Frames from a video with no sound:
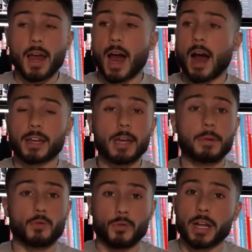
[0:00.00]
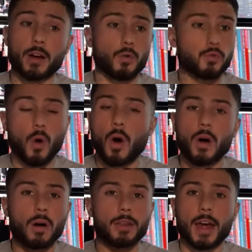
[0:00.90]
I'll keep it real,
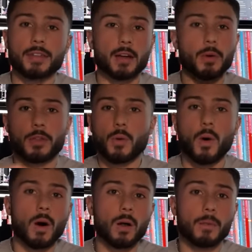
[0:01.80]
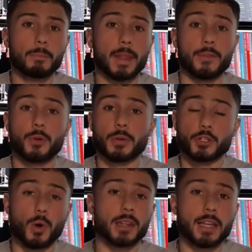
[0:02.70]
raw, authentic with you all. If you
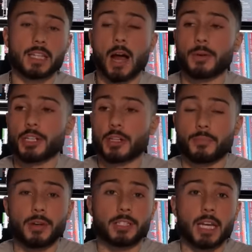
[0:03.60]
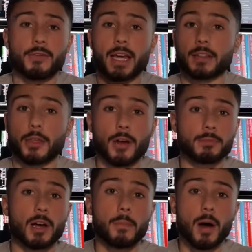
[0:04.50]
enjoyed this, I would just appreciate if you hit the
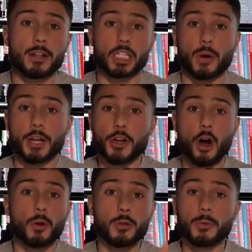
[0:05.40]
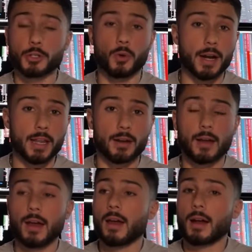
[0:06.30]
thumbs up button so I know you enjoyed it.
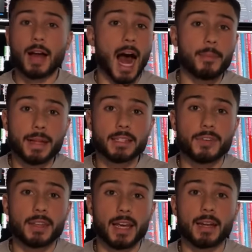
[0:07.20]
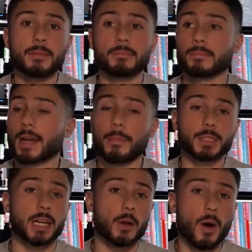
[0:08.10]
Comment if you did,
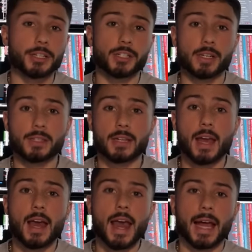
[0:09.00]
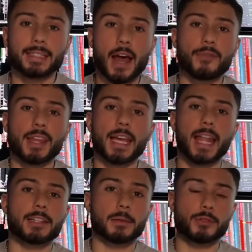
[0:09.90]
comment any questions, and definitely hit
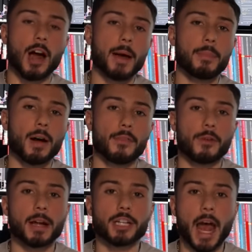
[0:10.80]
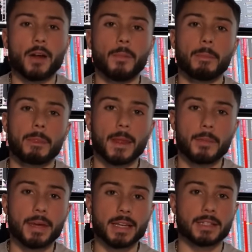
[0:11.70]
that subscribe button for my channel.
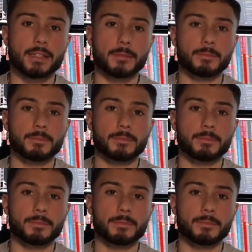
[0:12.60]
Peace.